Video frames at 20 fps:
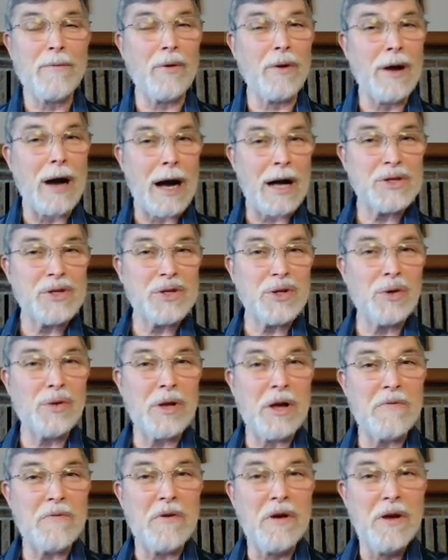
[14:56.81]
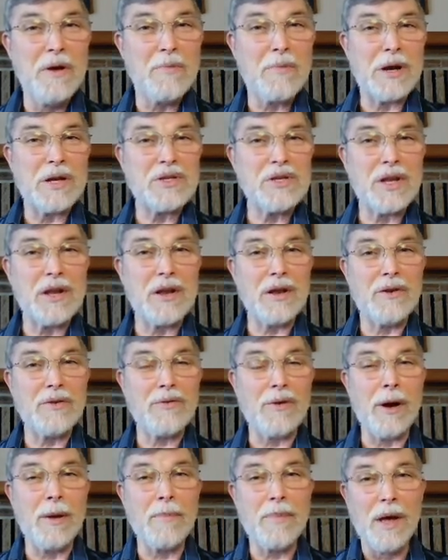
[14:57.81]
for God so loved President
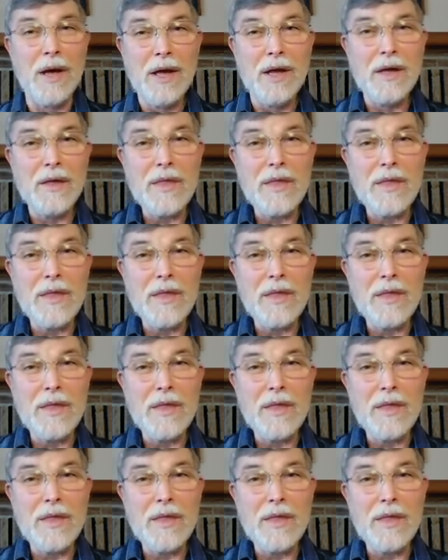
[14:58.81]
Trump,